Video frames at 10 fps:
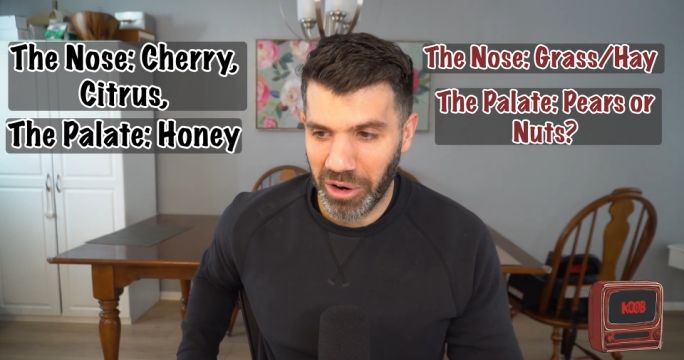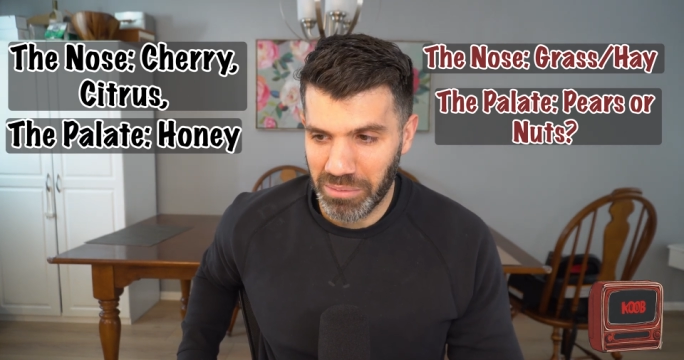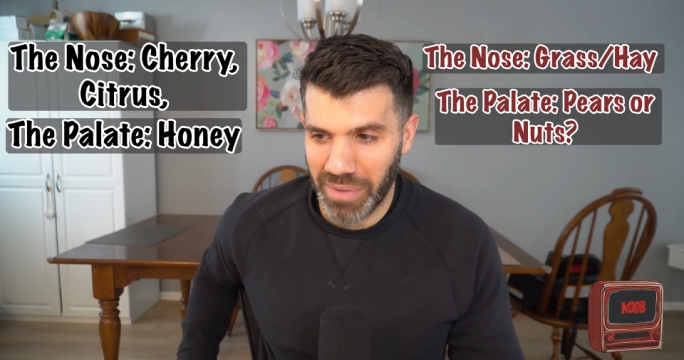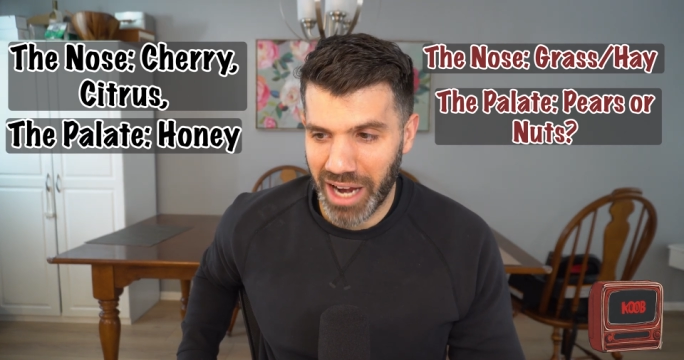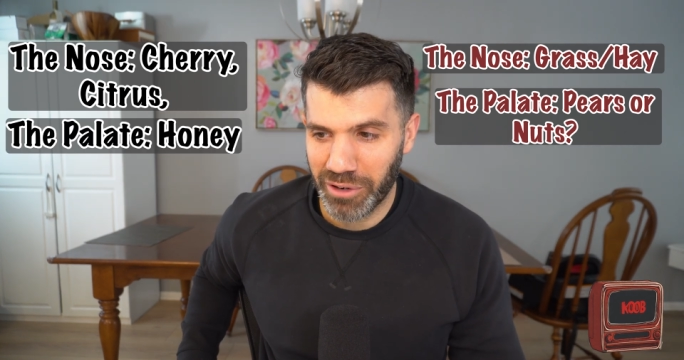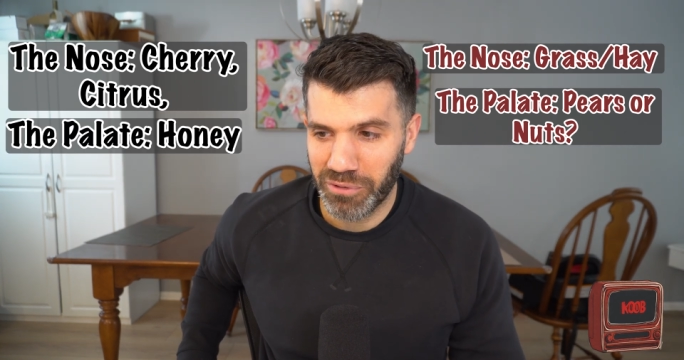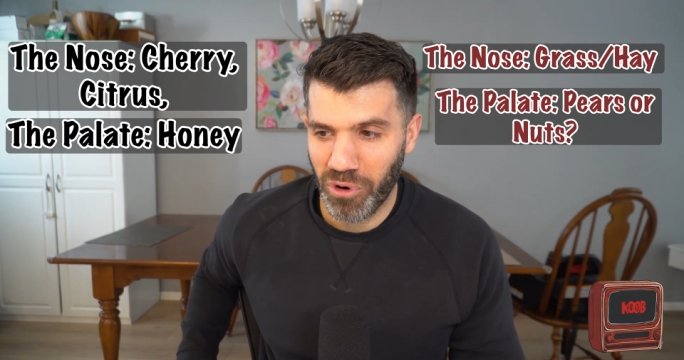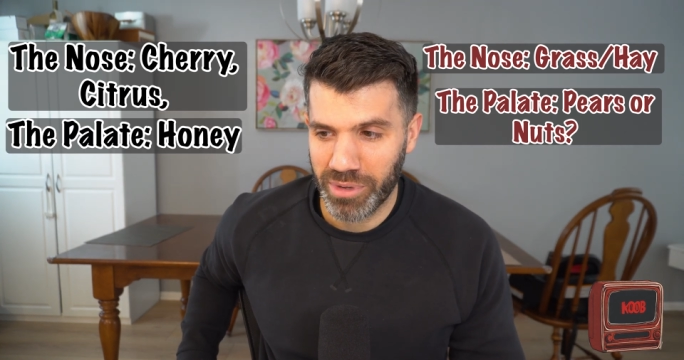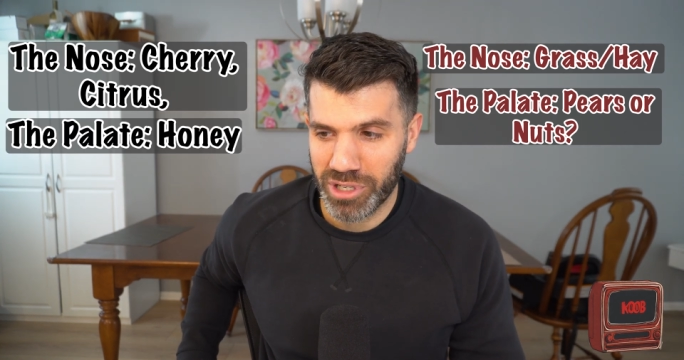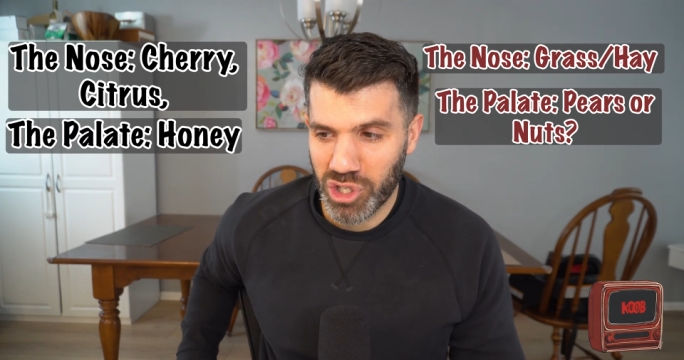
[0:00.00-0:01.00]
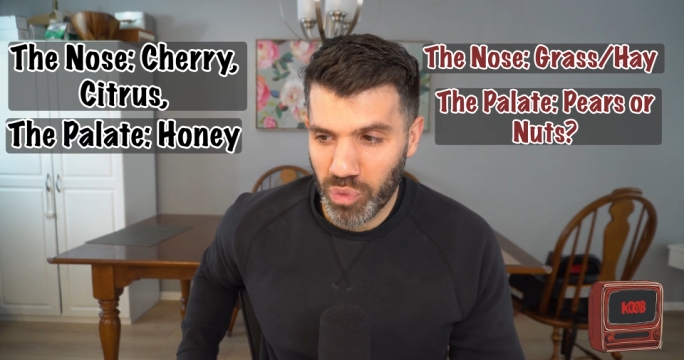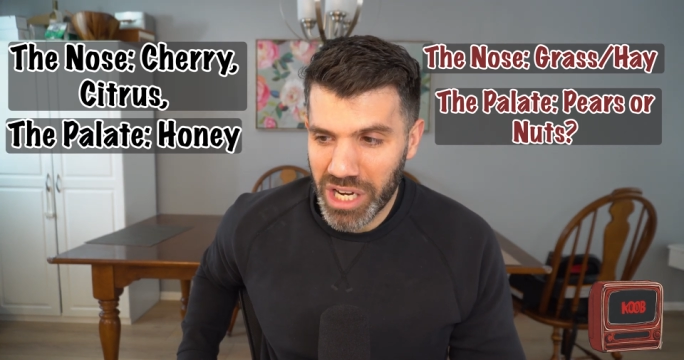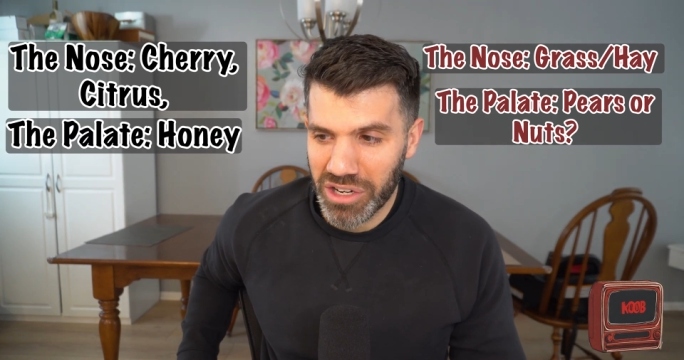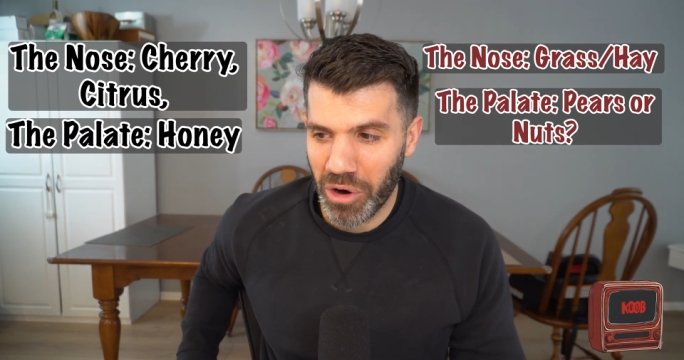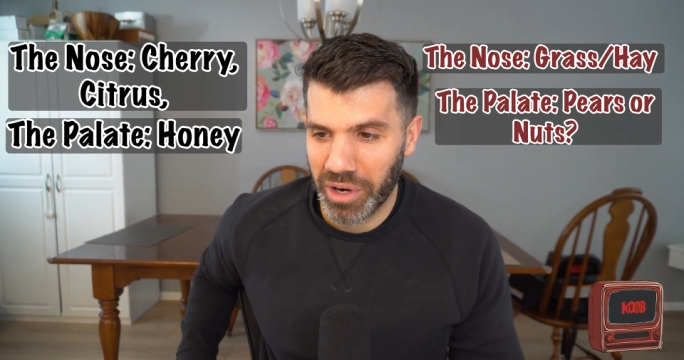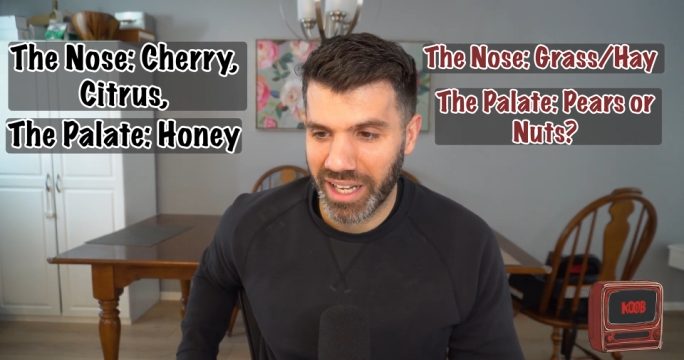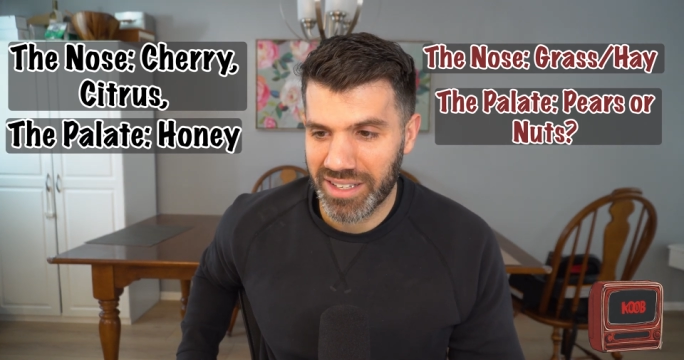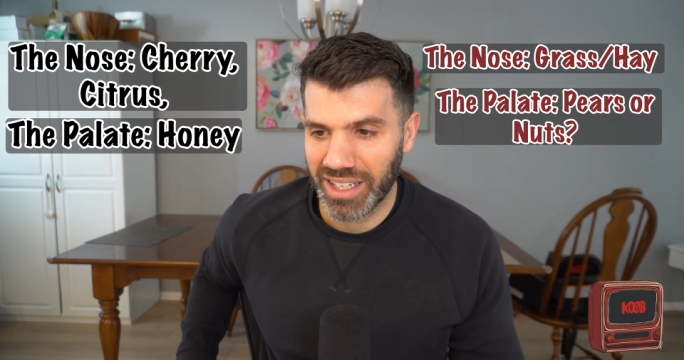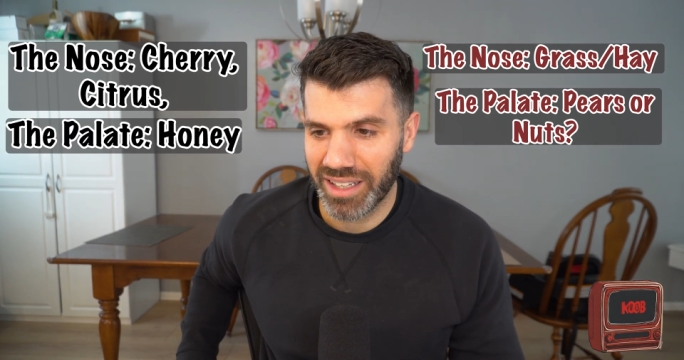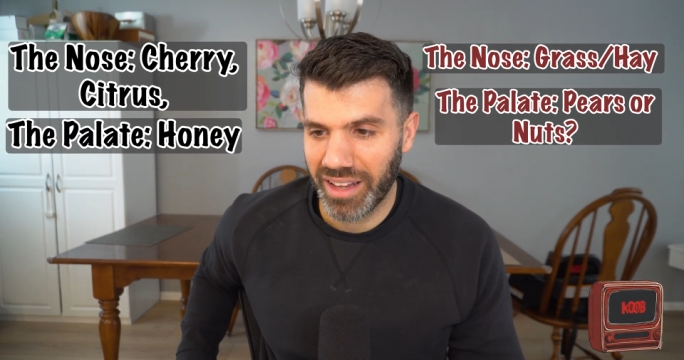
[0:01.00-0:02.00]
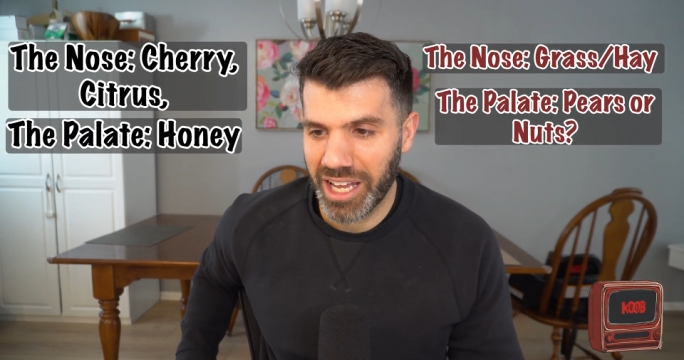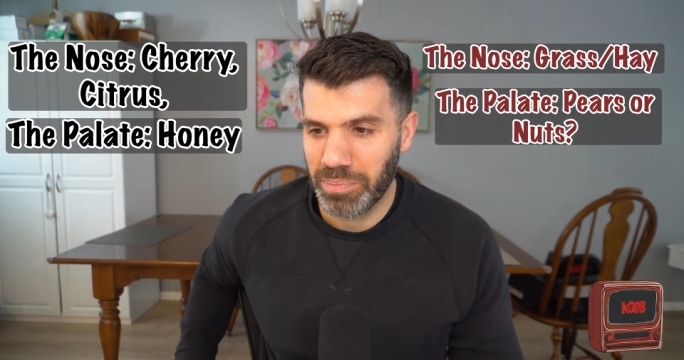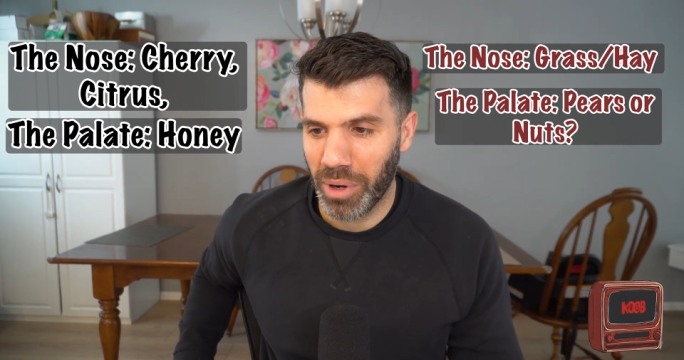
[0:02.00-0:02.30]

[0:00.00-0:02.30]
combine to form a sweet note against a light